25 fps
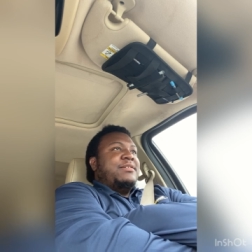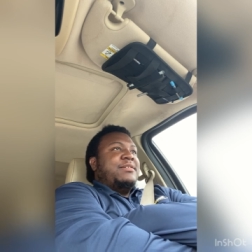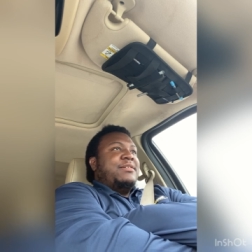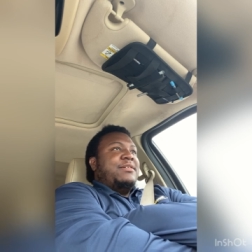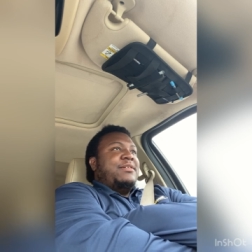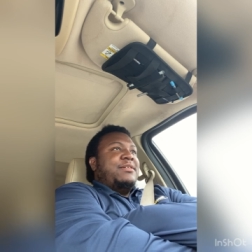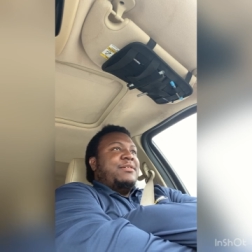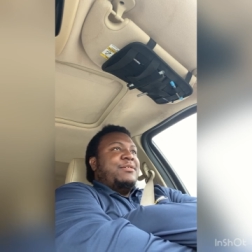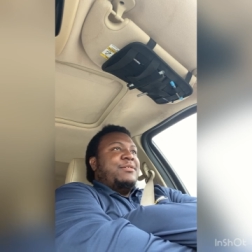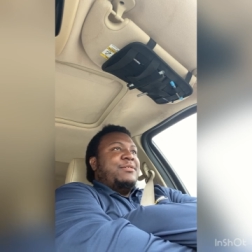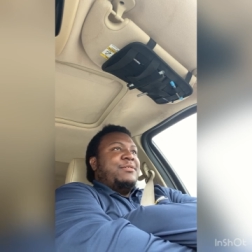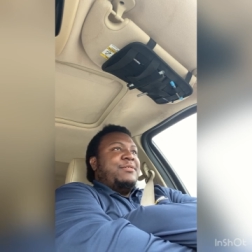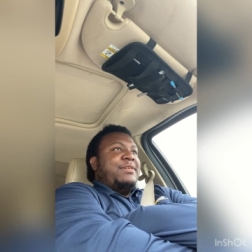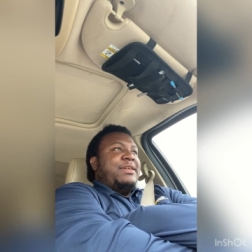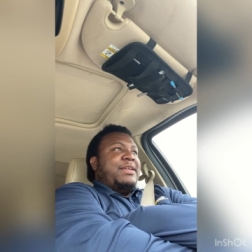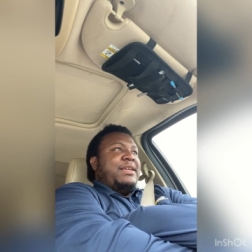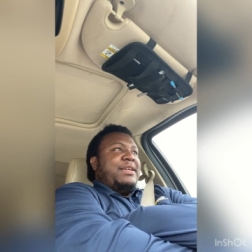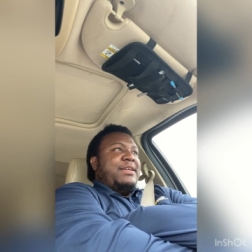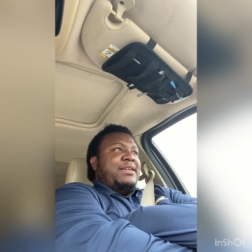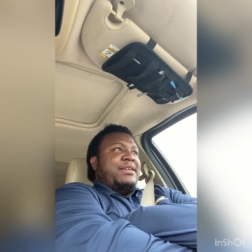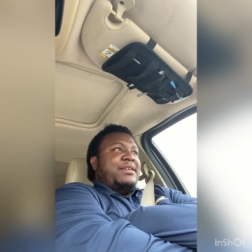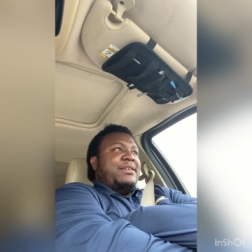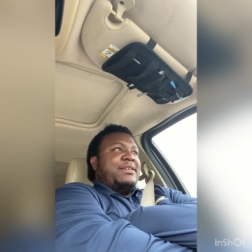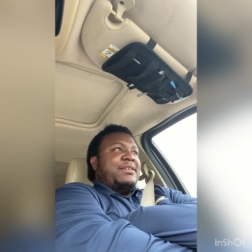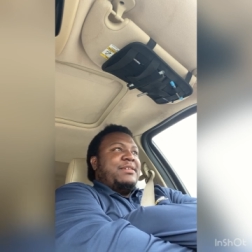oh
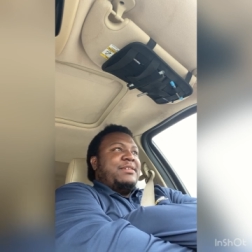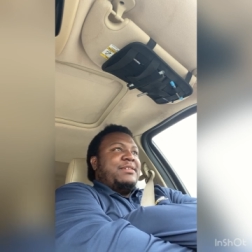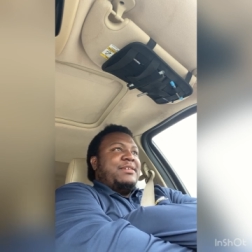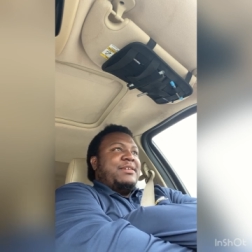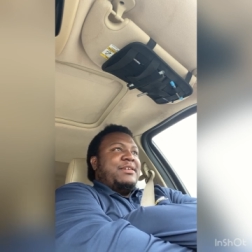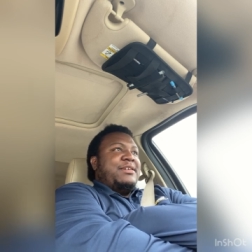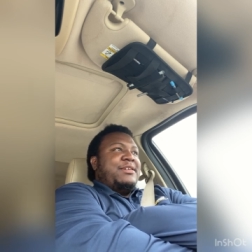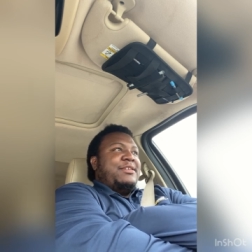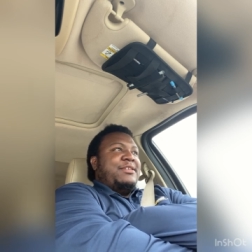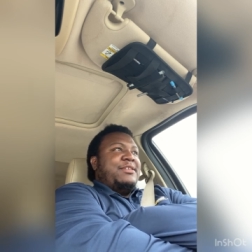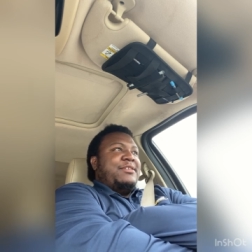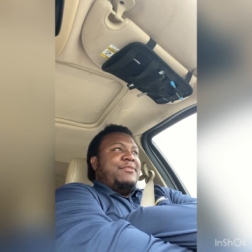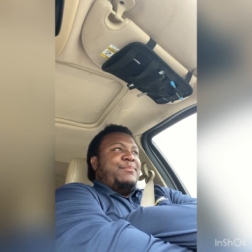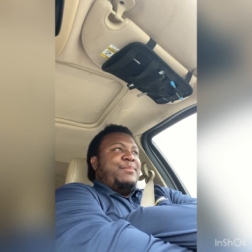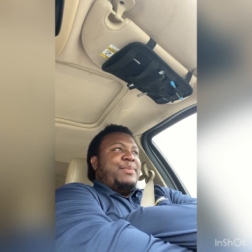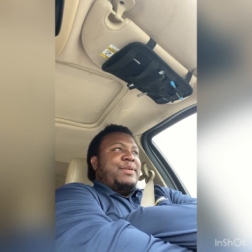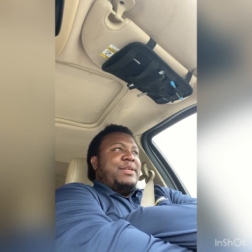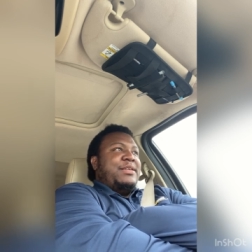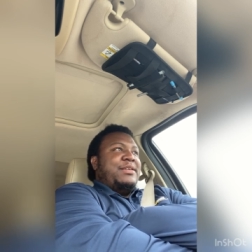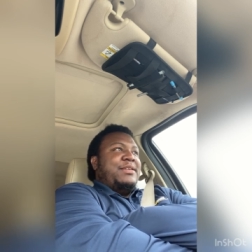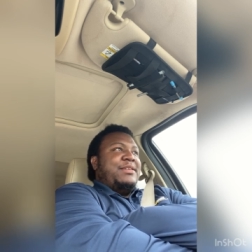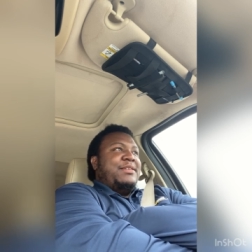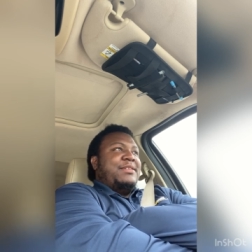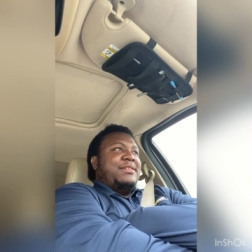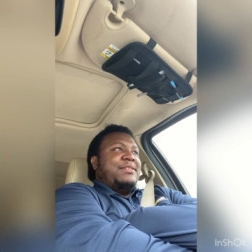hey, how you
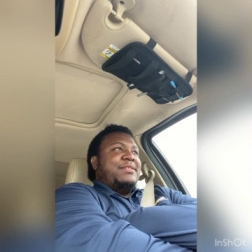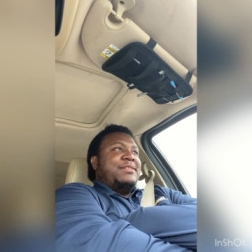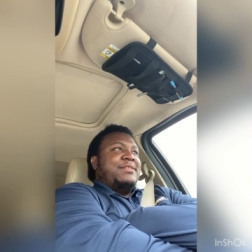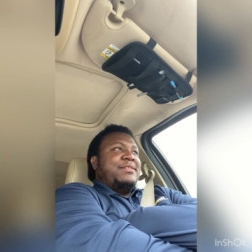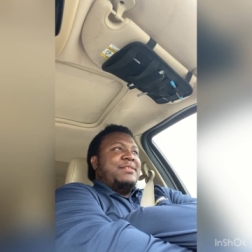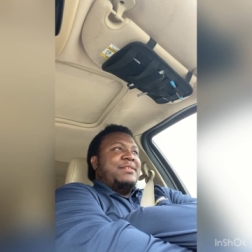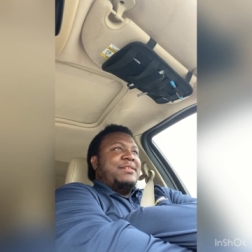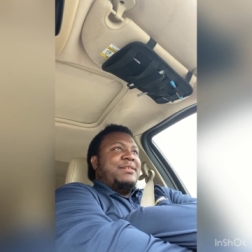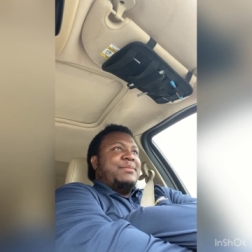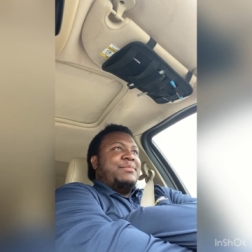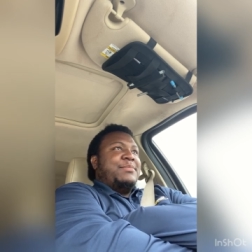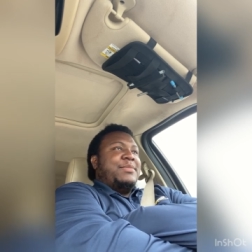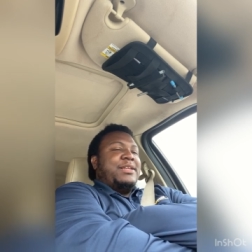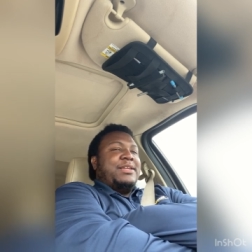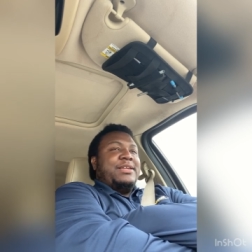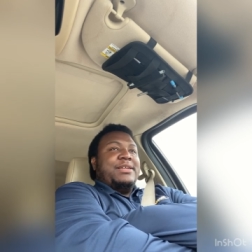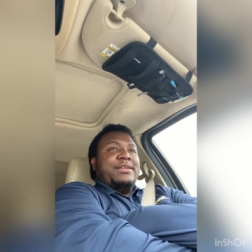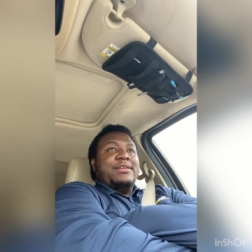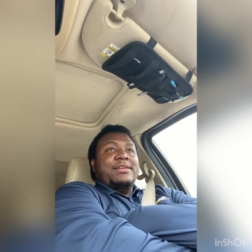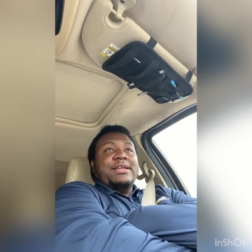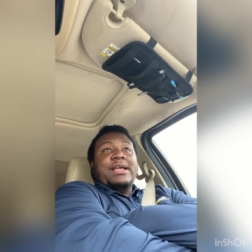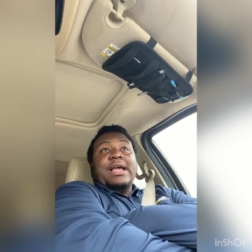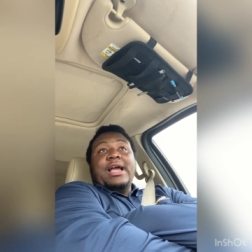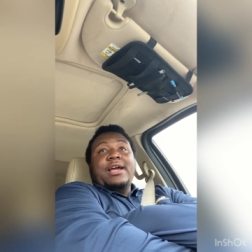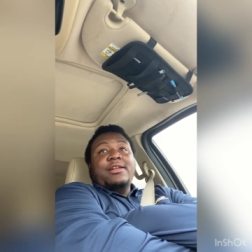been? And I'm
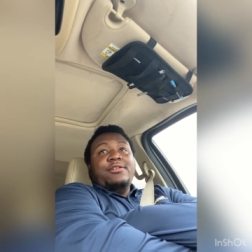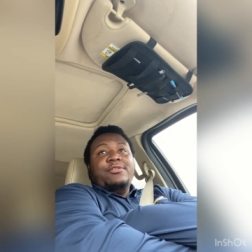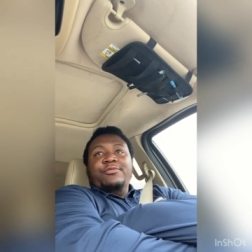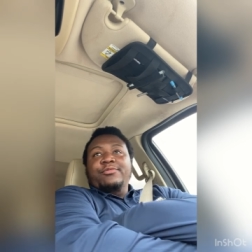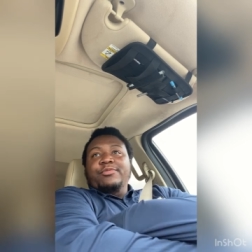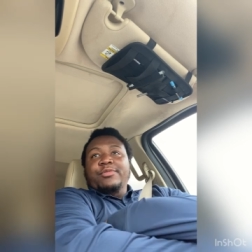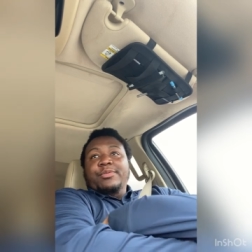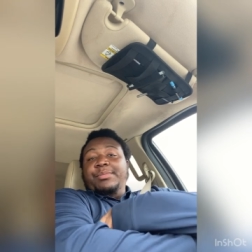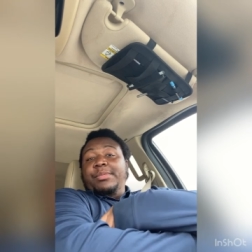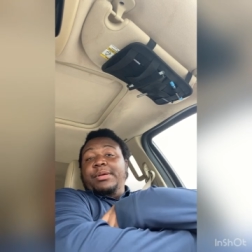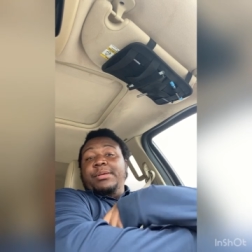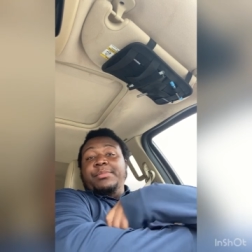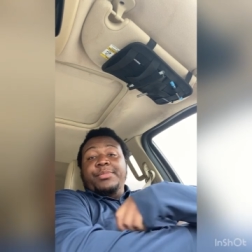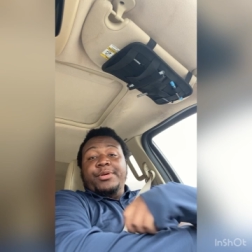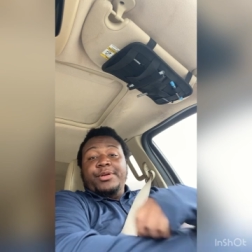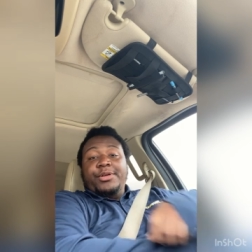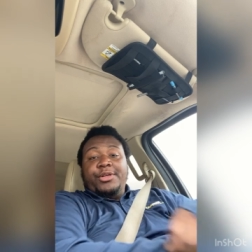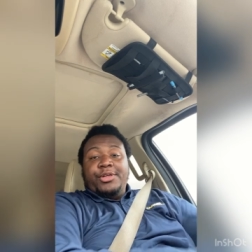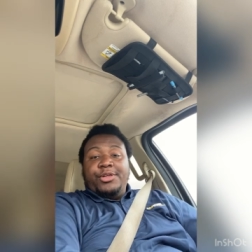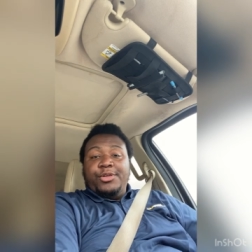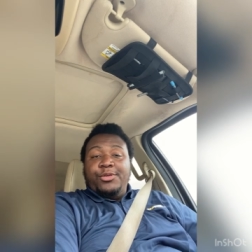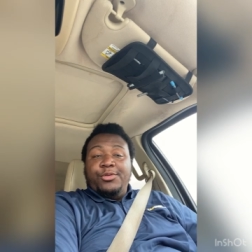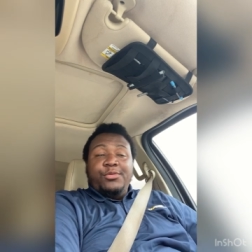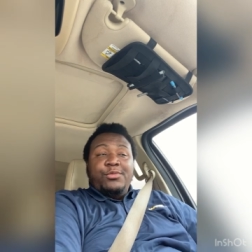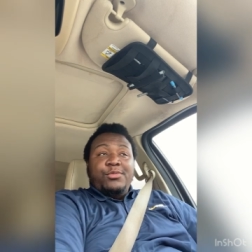like, I don't remember
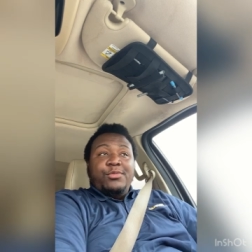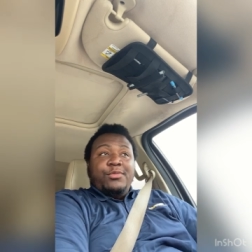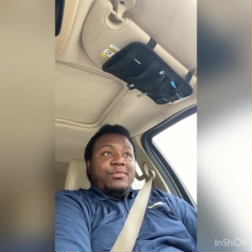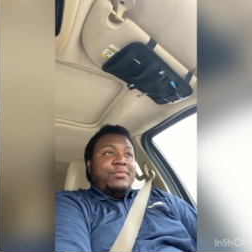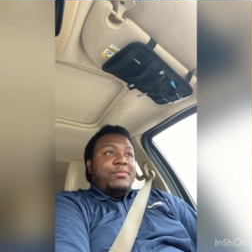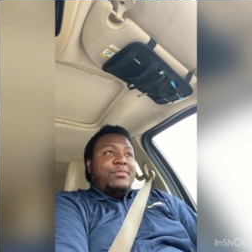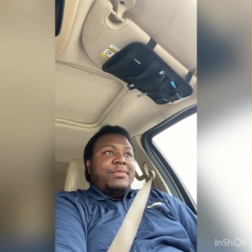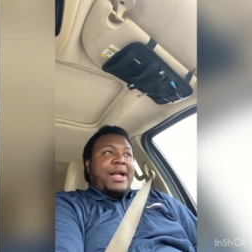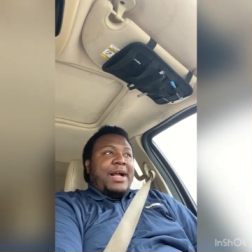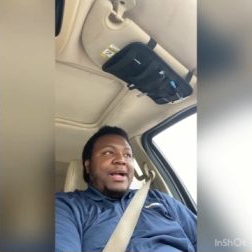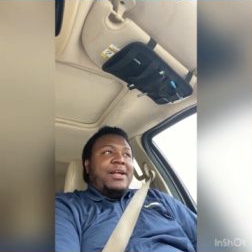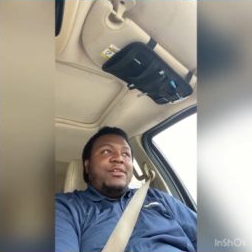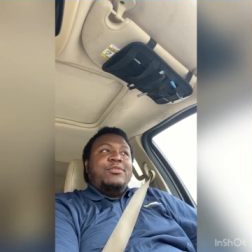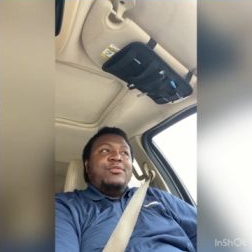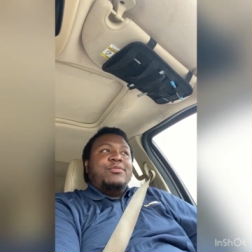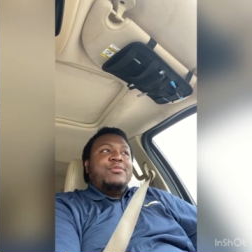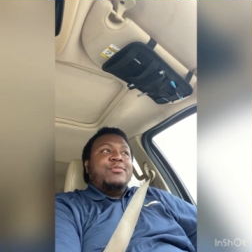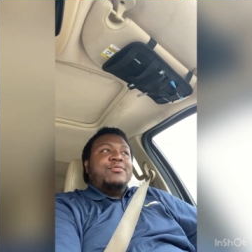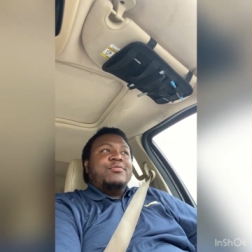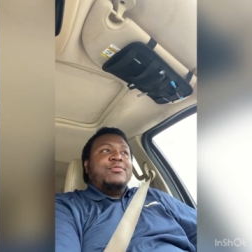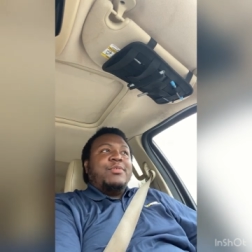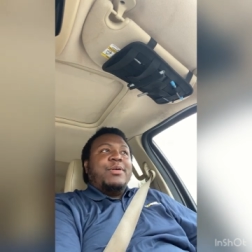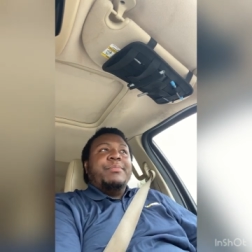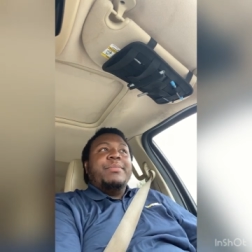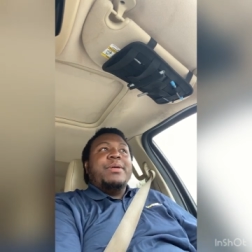you, I
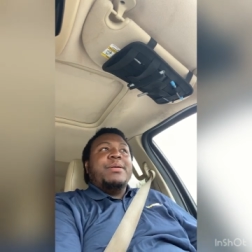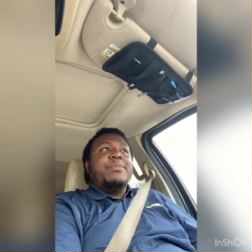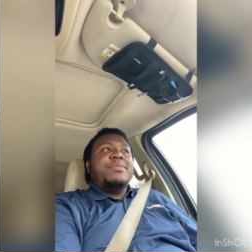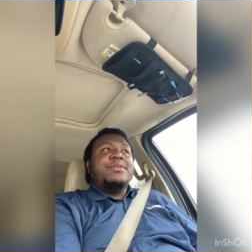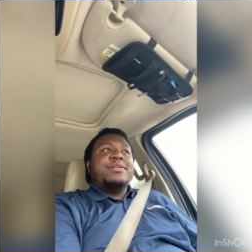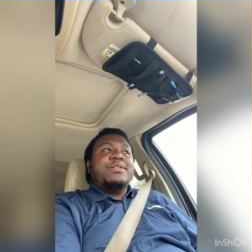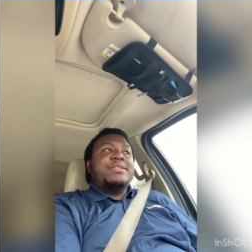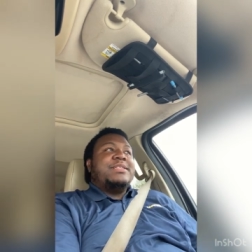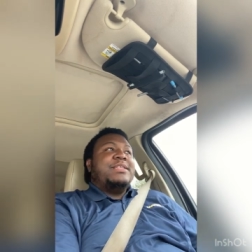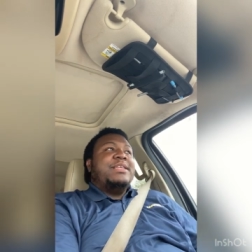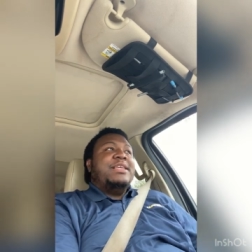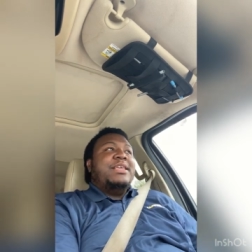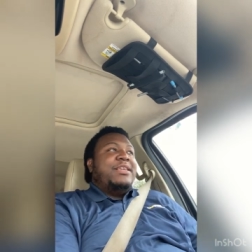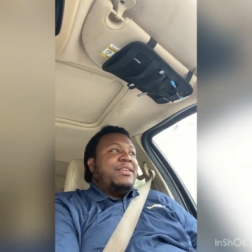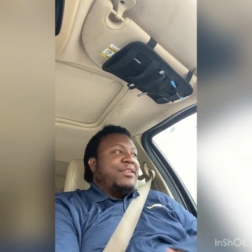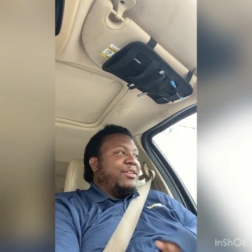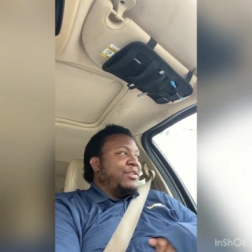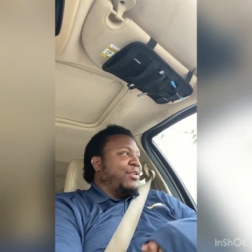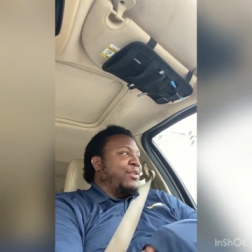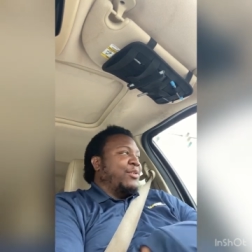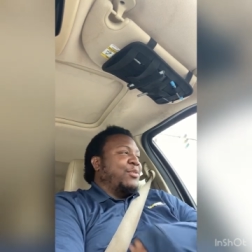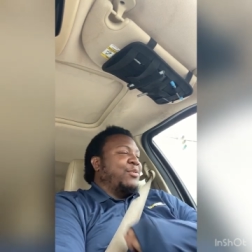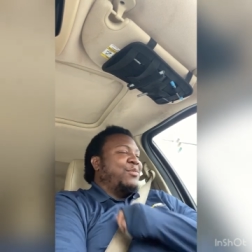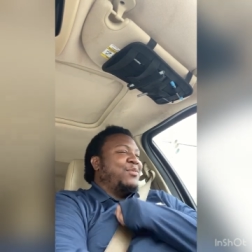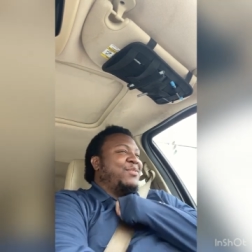don't remember seeing
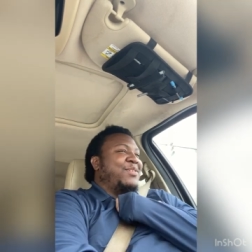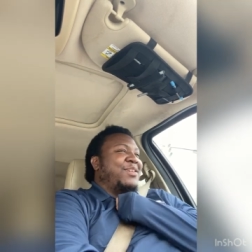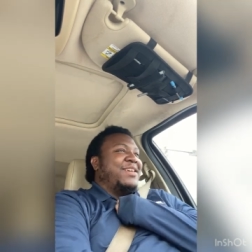you.